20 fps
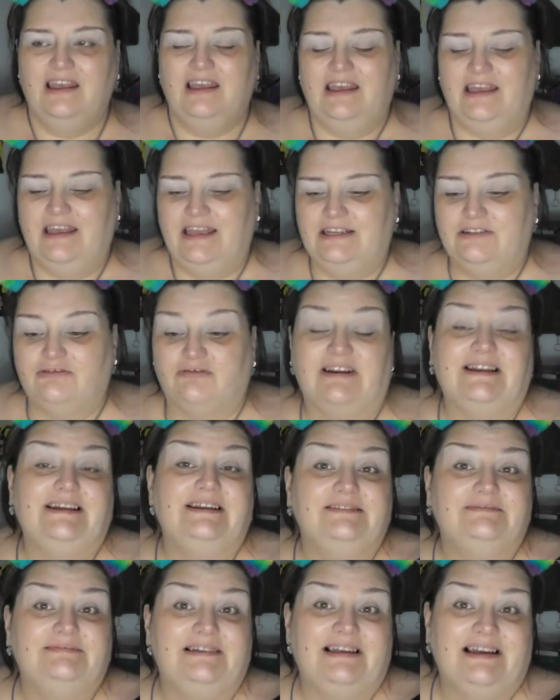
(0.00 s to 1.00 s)
it's
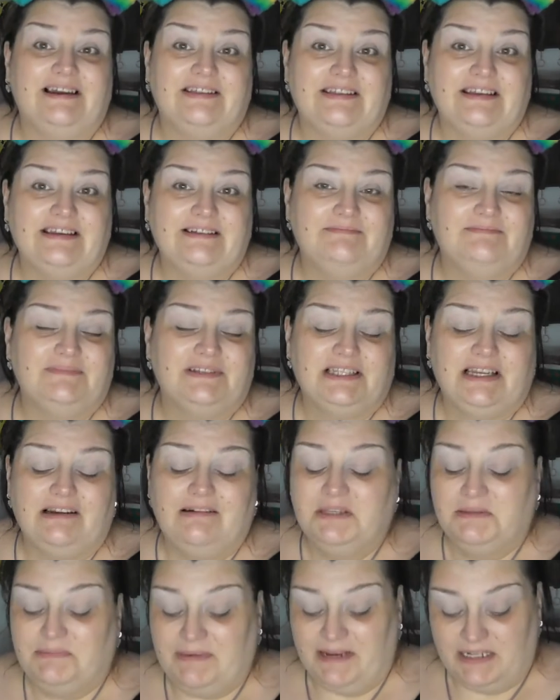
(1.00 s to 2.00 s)
raining out there, so
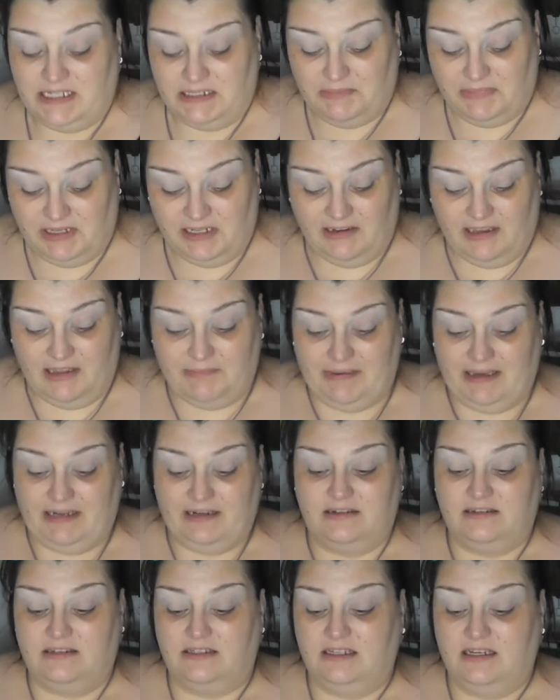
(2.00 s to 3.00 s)
I'm expecting my light
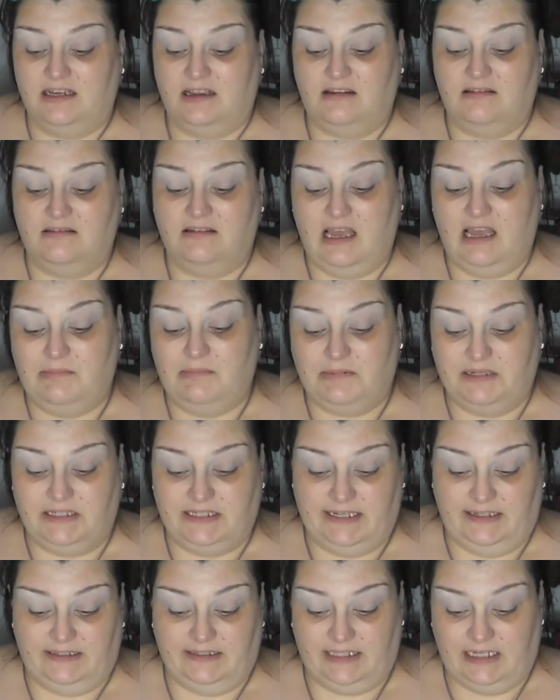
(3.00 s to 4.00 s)
balance to go up and
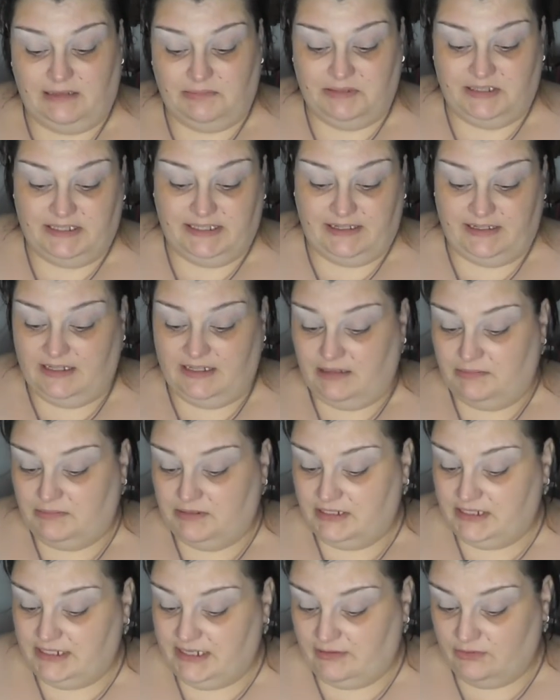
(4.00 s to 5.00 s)
down and up and down and up
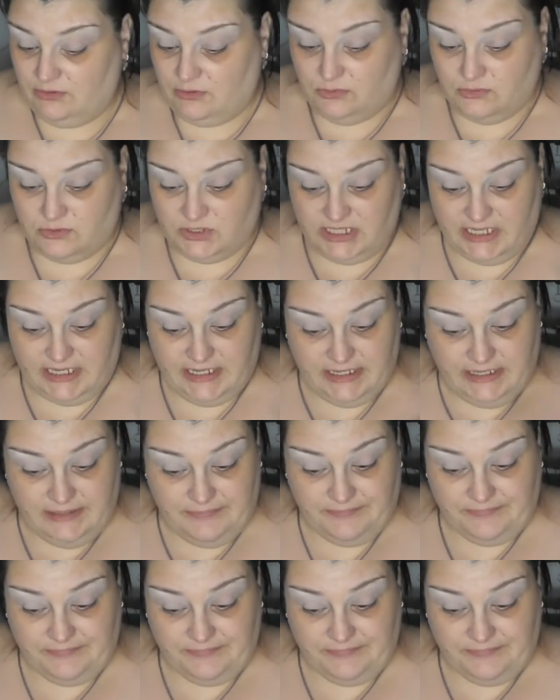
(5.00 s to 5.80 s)
and down all day.